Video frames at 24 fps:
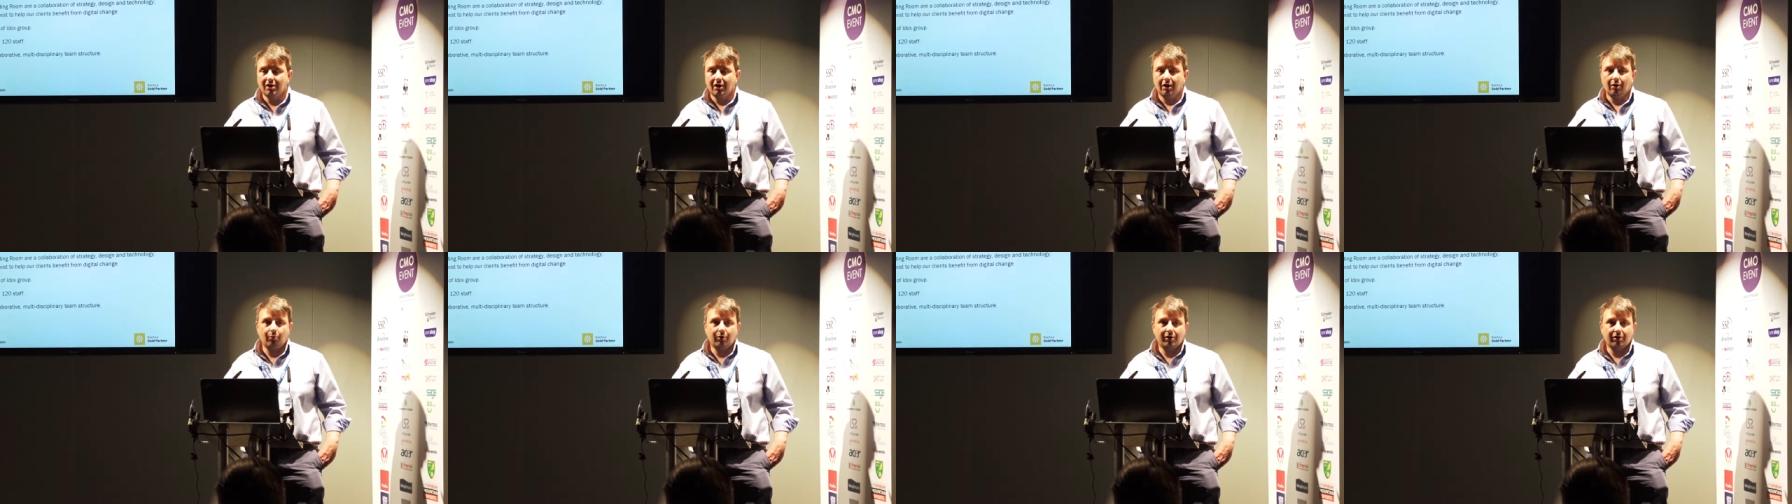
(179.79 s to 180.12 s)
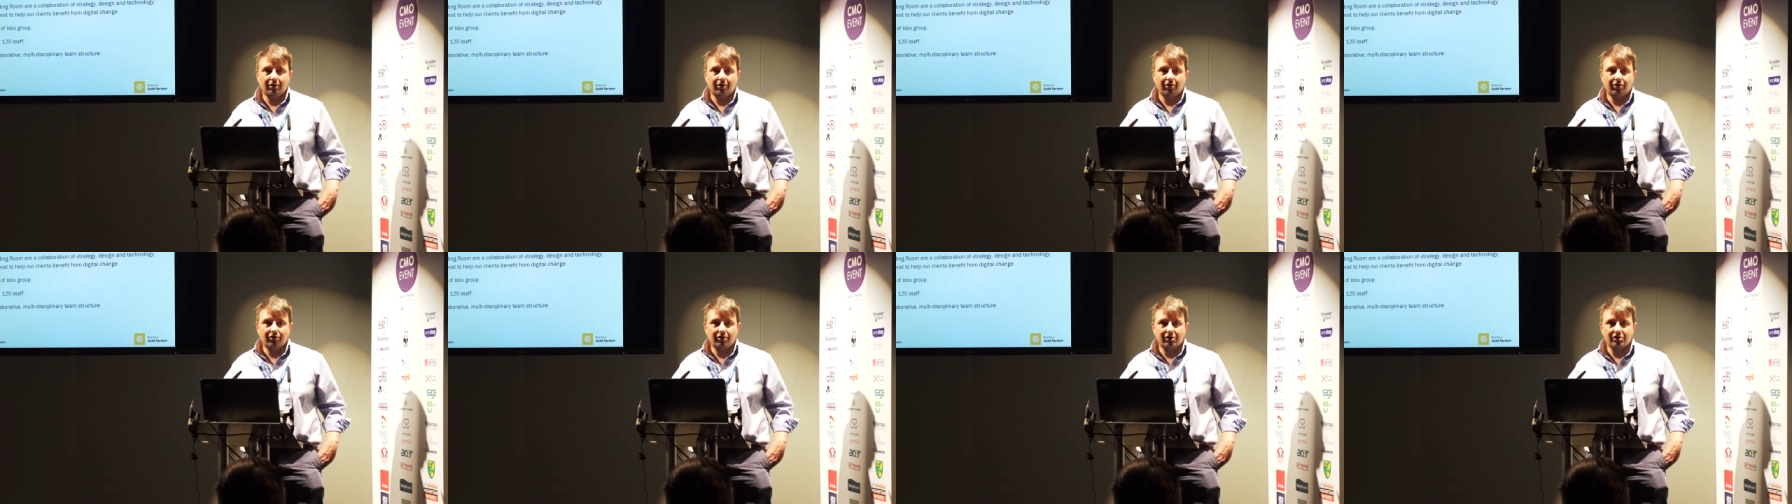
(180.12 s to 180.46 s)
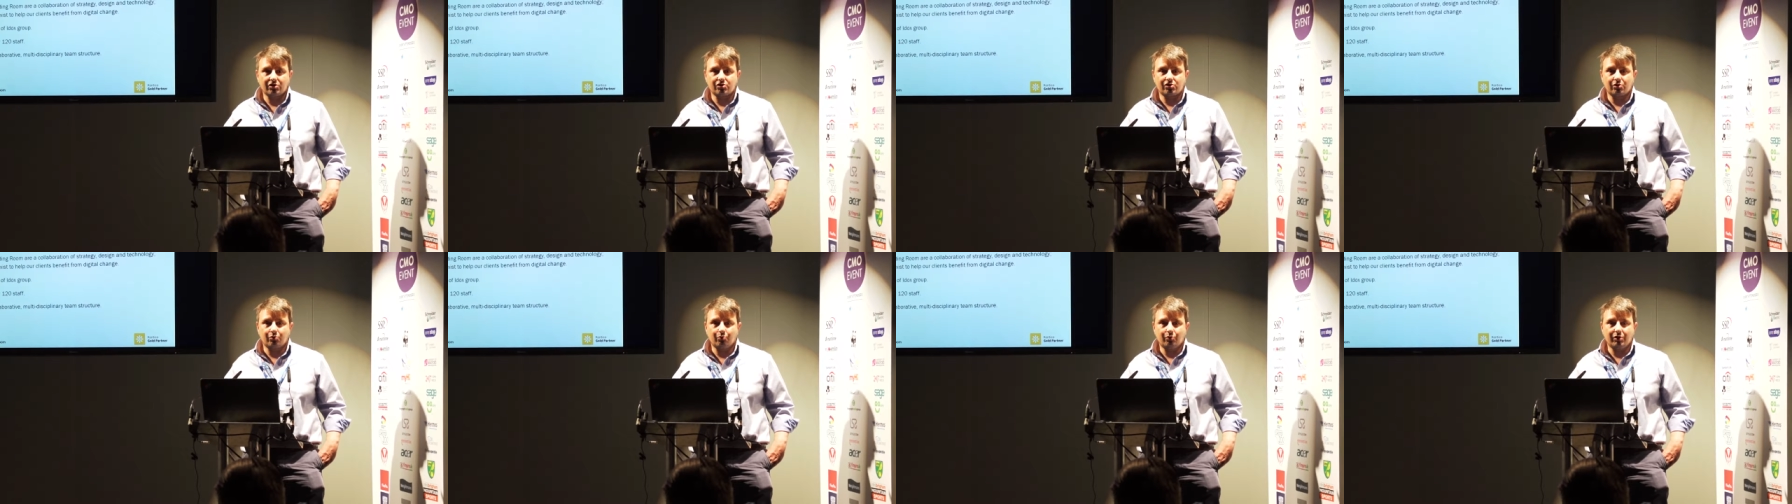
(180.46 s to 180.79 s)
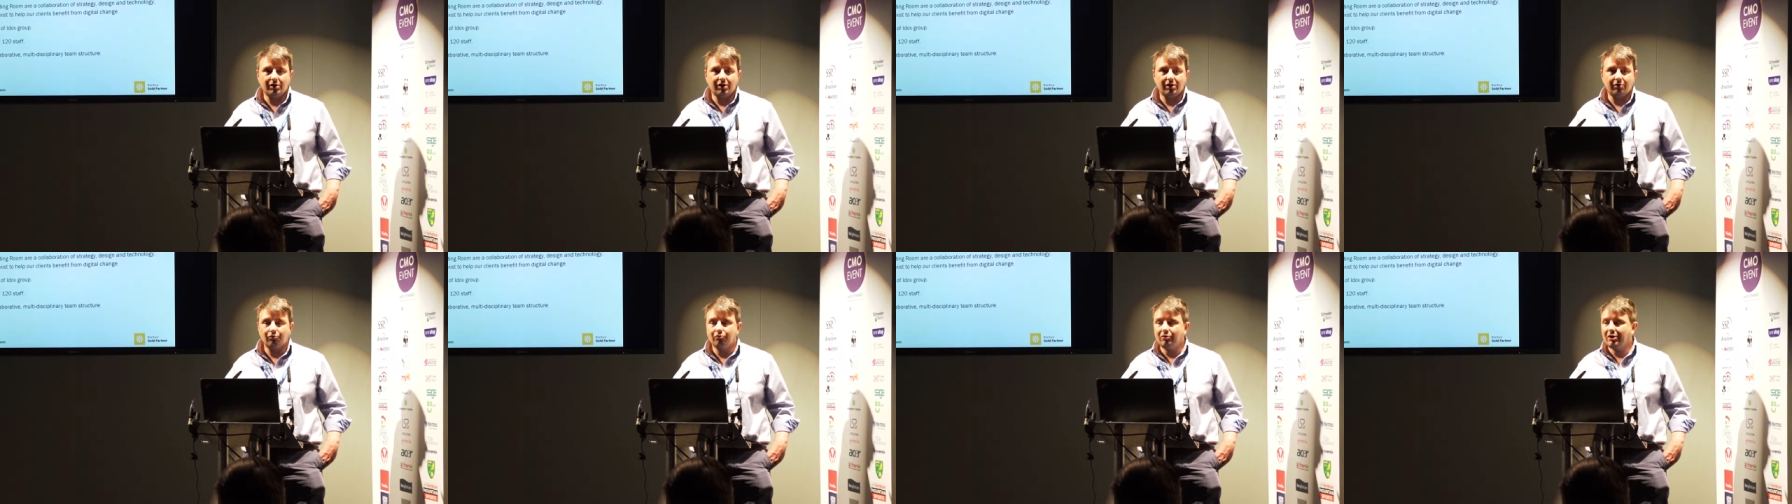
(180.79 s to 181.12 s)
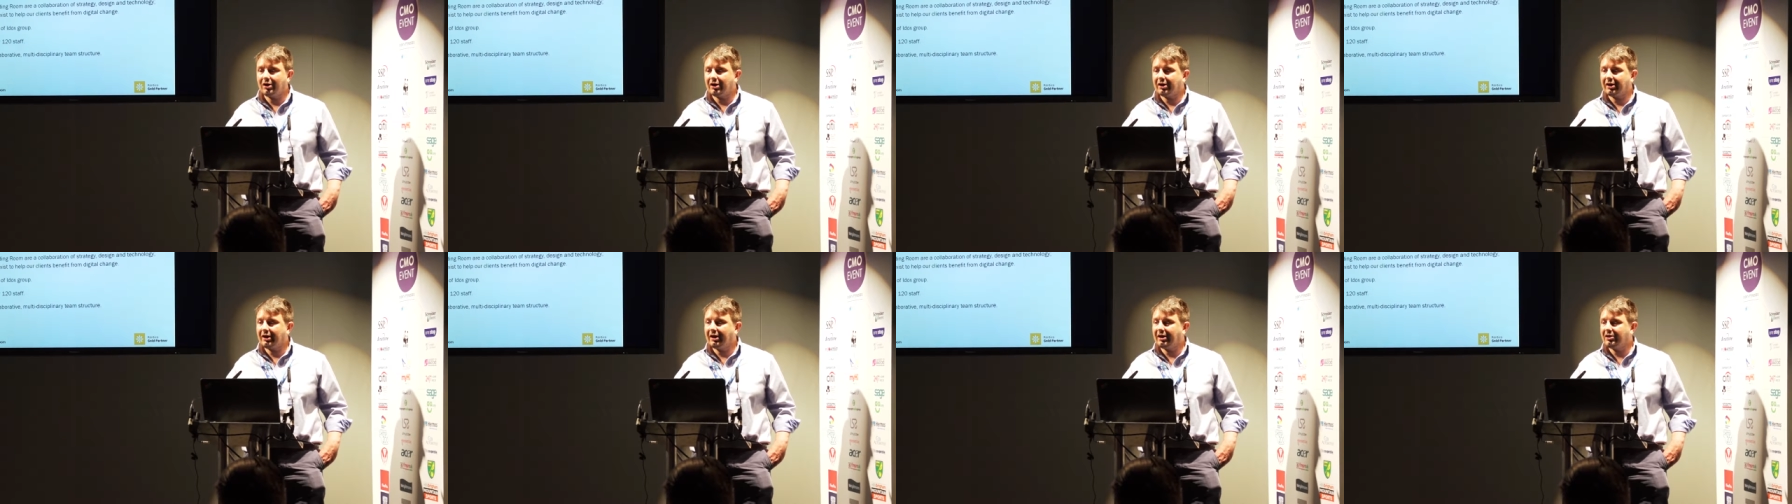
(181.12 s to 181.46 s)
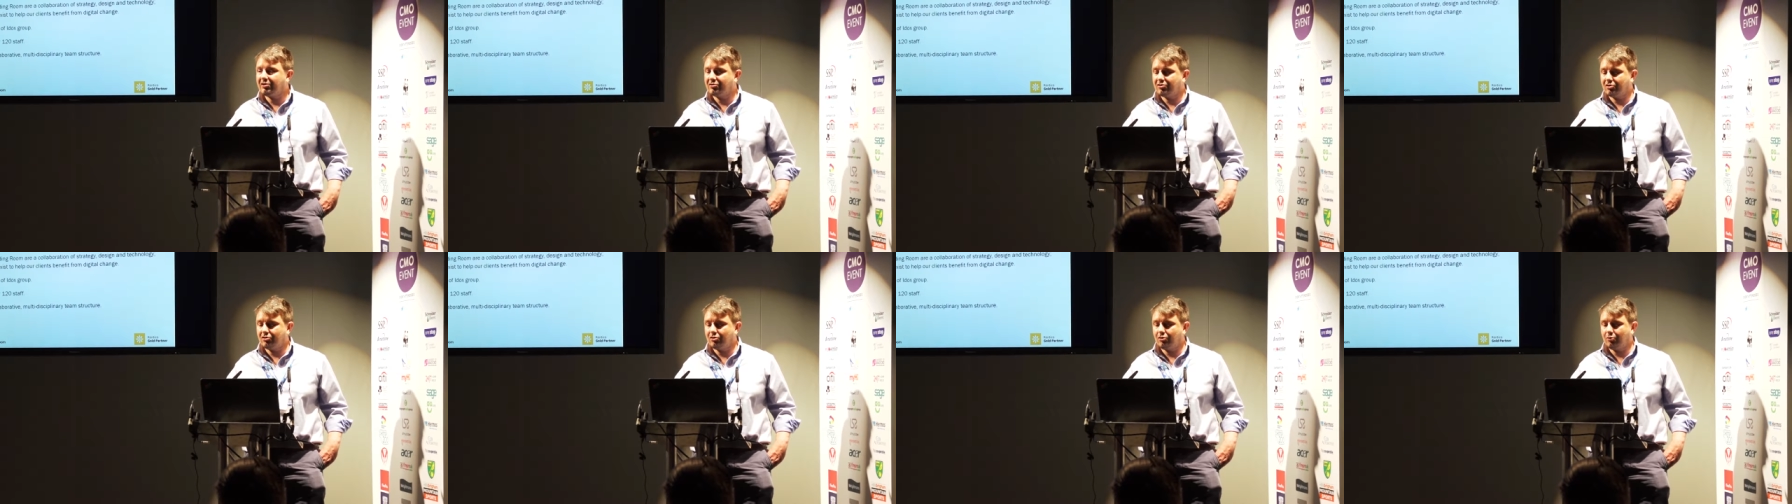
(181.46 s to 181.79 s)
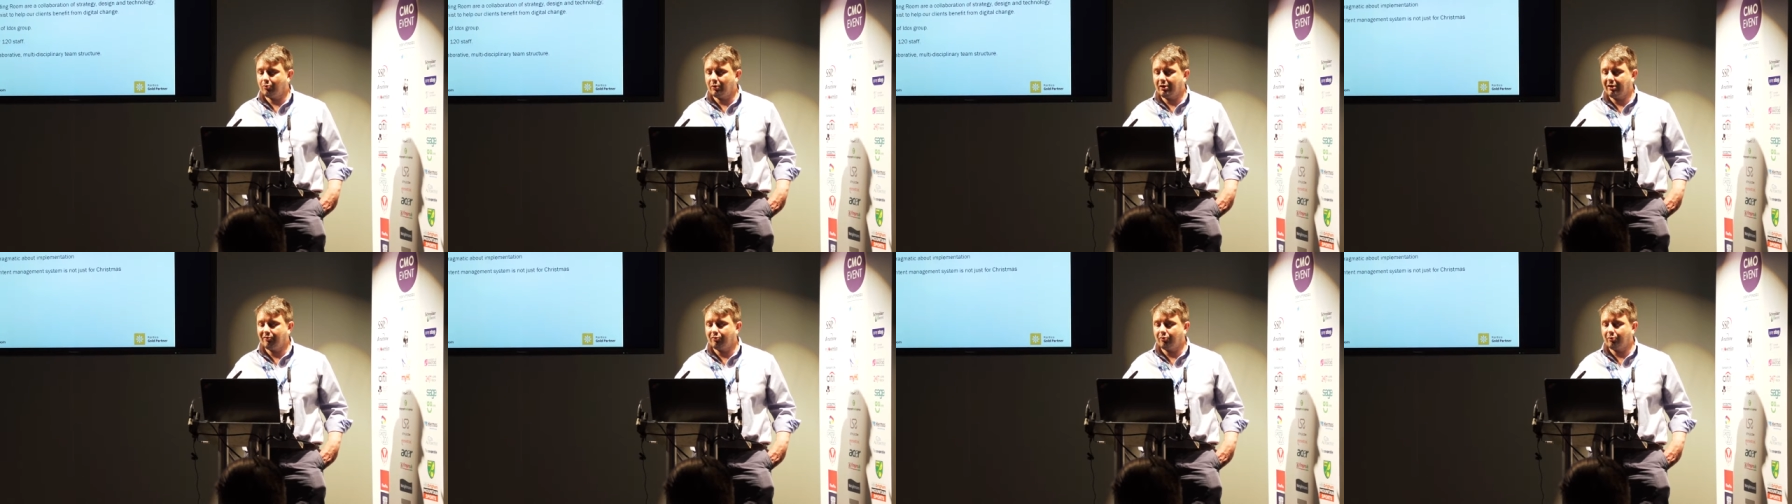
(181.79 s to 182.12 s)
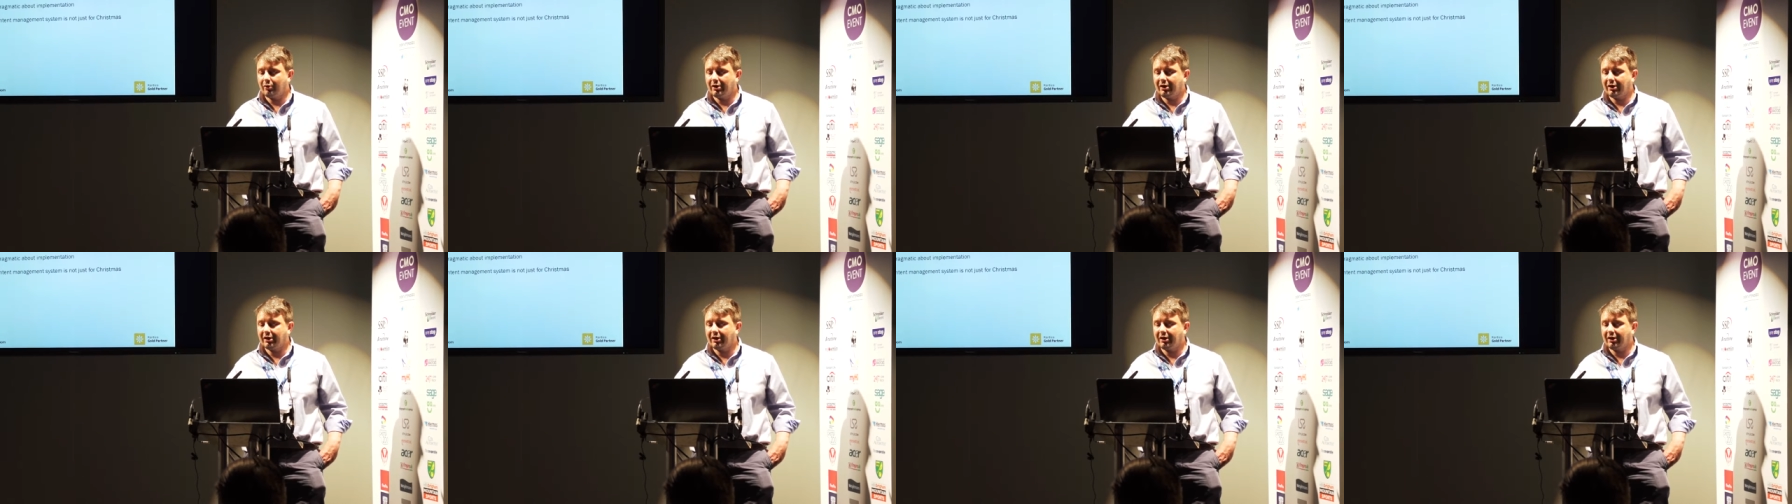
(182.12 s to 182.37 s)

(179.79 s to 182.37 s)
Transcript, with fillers: And one of the things that we are really keen to do whenever we